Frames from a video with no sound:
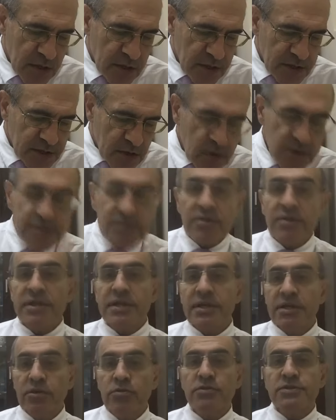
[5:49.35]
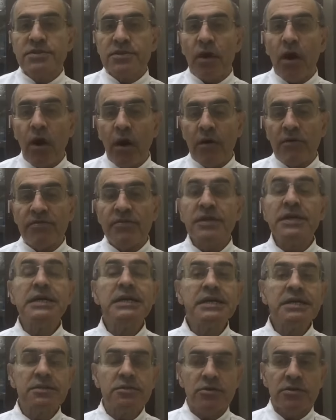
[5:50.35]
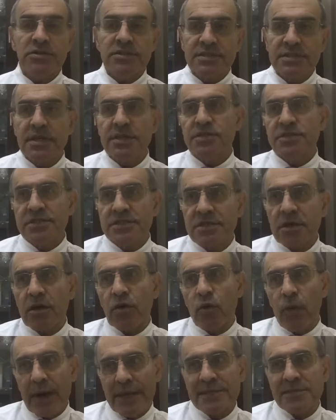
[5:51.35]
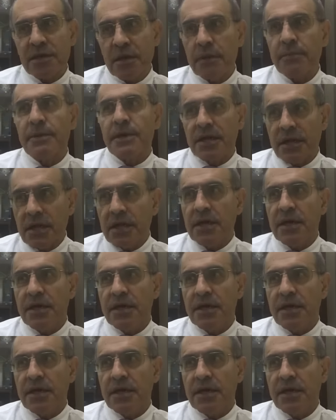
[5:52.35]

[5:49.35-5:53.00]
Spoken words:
There's also the use of, so insertions are quite common